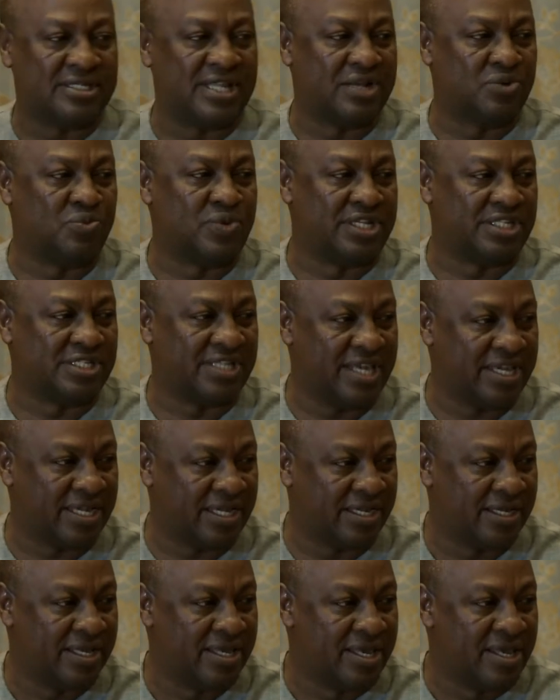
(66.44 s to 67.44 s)
that we take
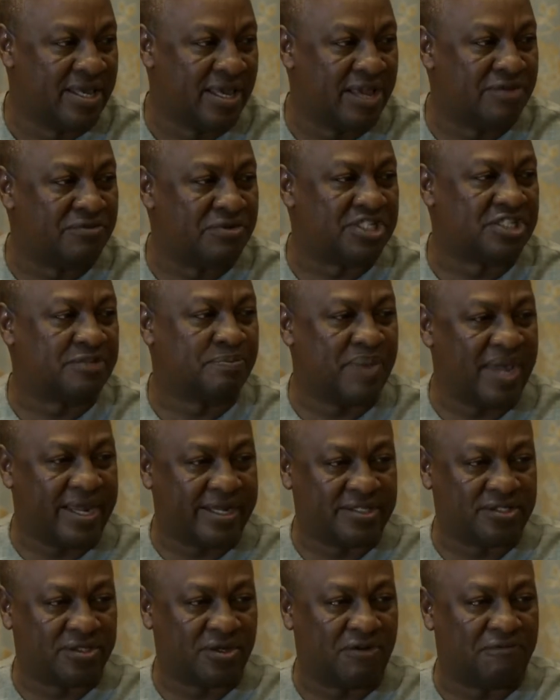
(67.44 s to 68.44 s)
in
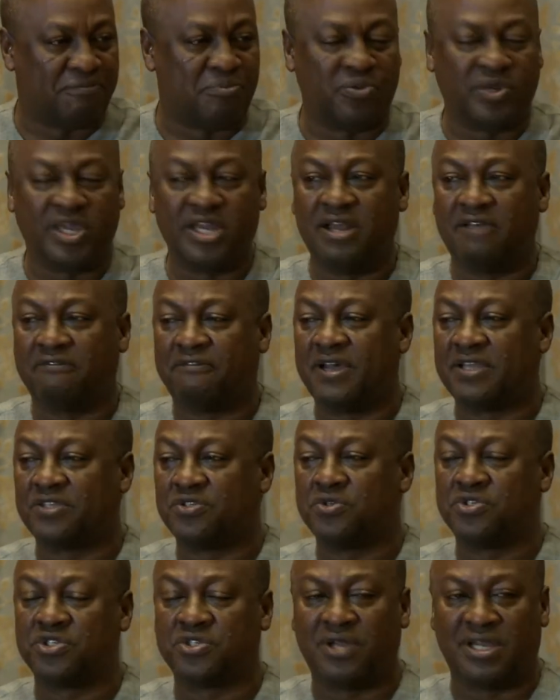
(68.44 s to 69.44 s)
respect of Burkina
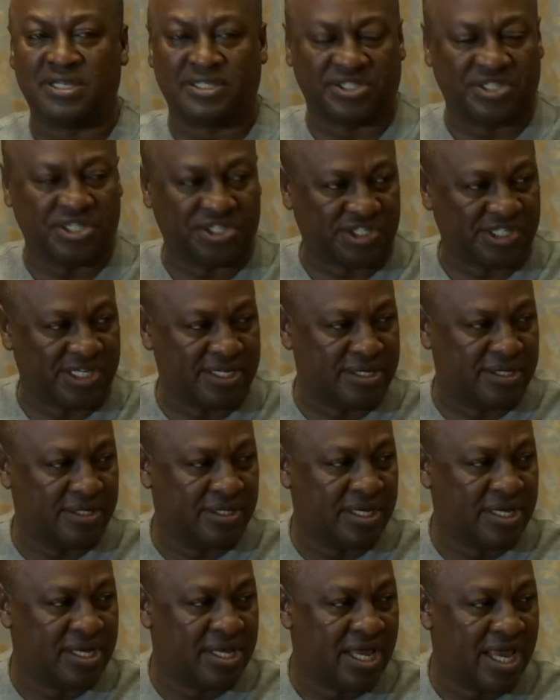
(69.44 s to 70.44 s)
Faso's transition
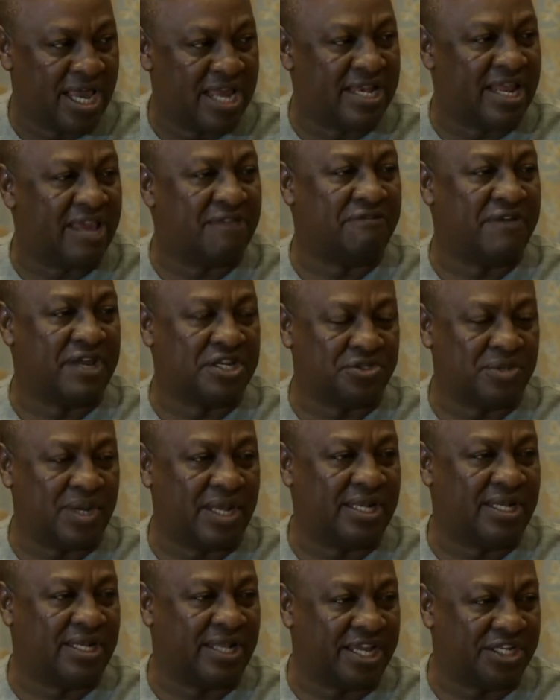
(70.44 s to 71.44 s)
and the eventual
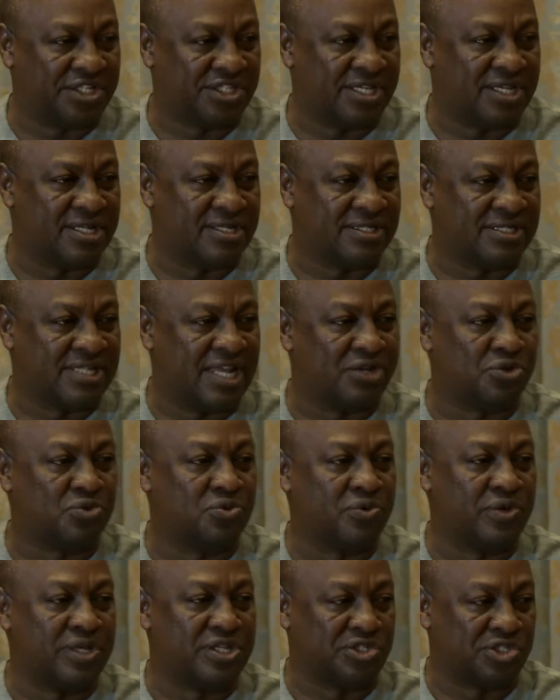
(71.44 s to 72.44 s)
elections that
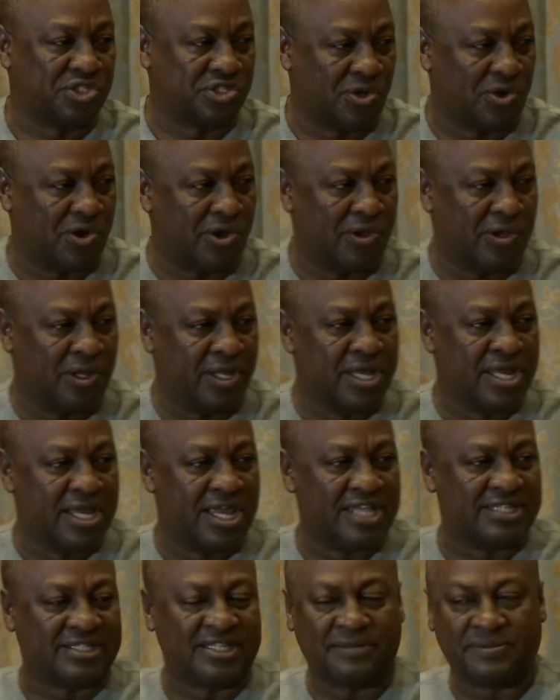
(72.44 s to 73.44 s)
will install
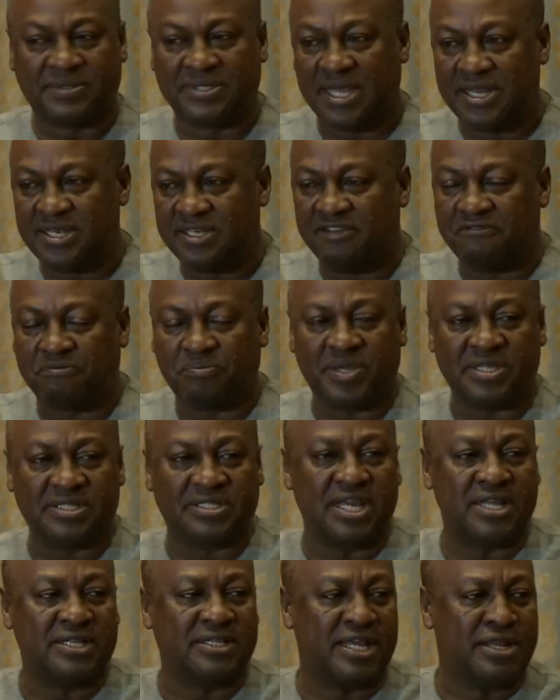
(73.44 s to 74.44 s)
a substantive
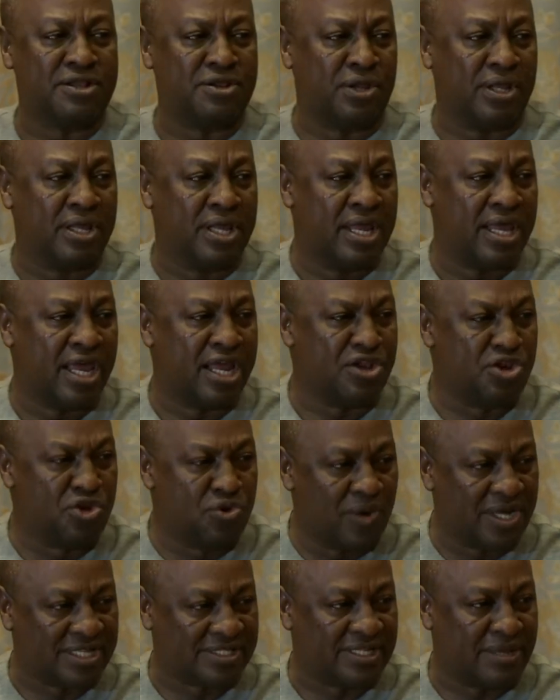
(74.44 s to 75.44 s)
president and a
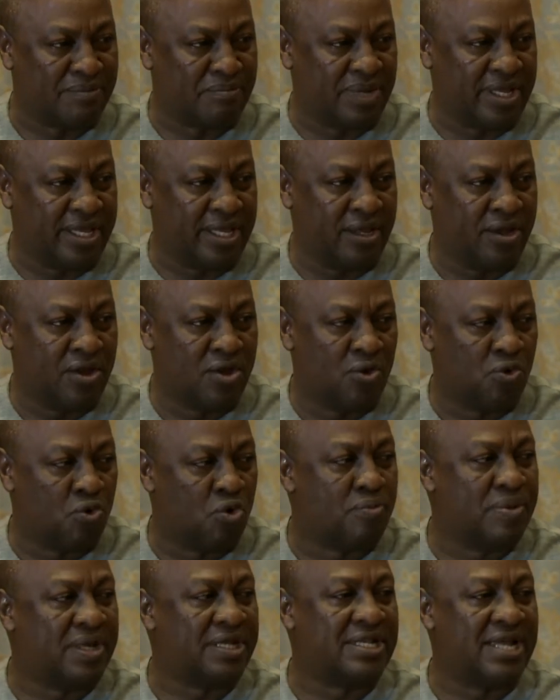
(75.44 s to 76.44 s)
new assembly will
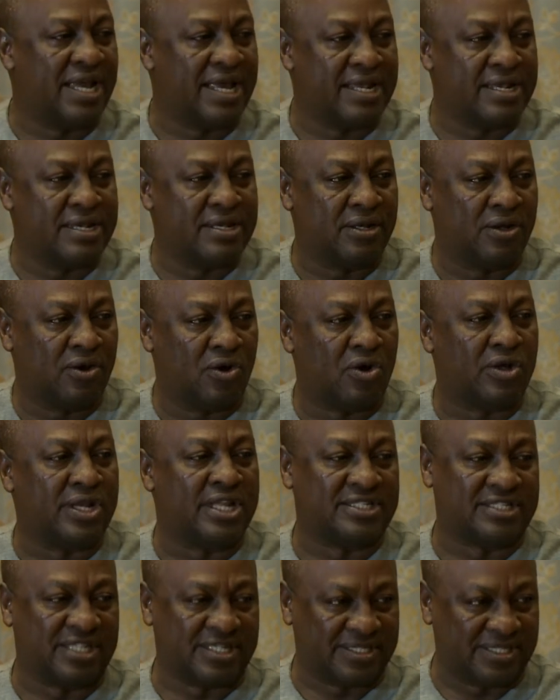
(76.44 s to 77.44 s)
be done on a
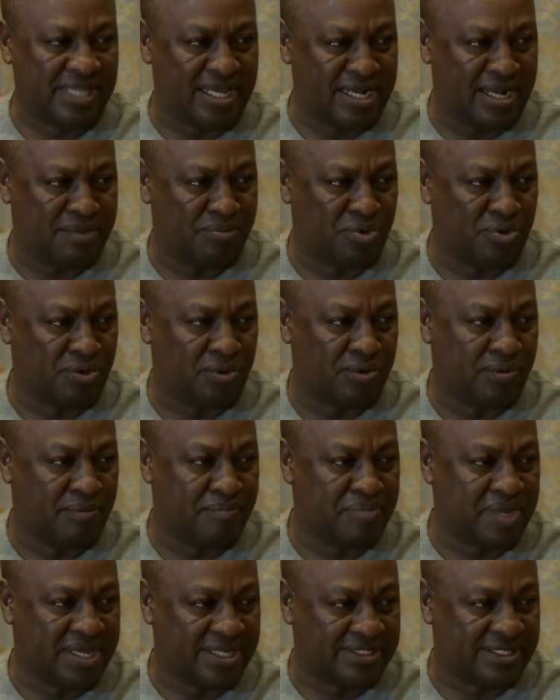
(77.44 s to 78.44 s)
sustainable
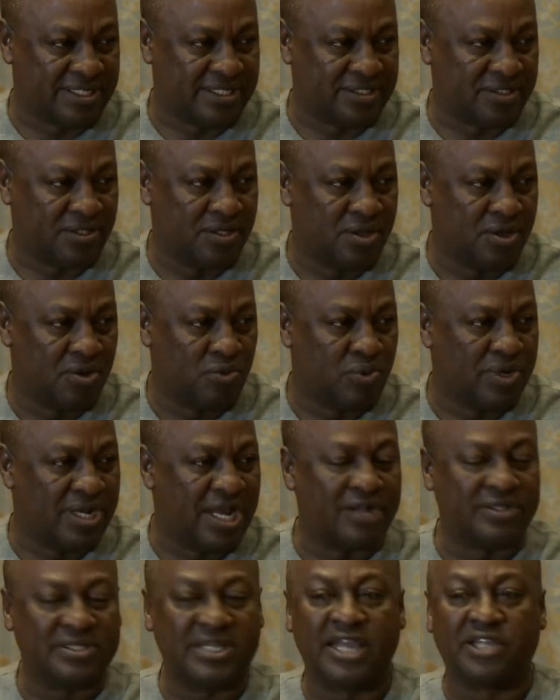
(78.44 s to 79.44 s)
basis
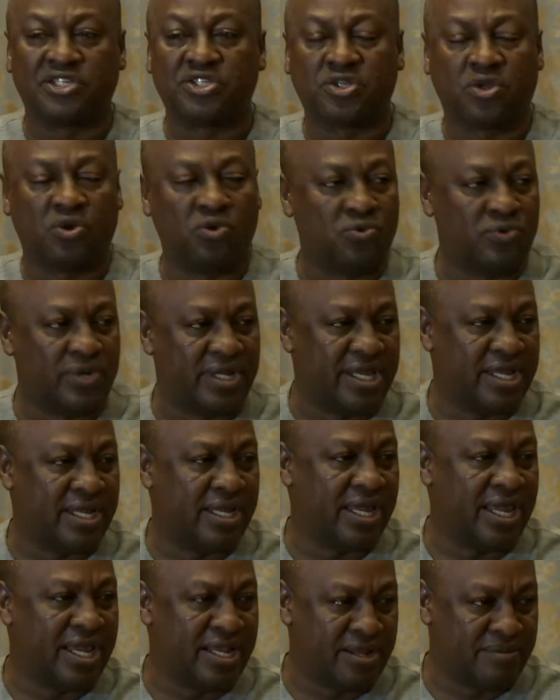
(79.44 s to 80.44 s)
without
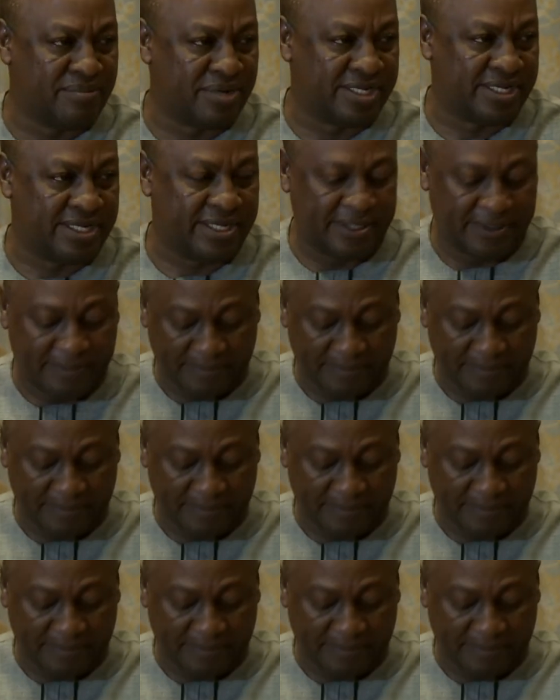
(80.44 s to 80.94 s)
excluding anybody.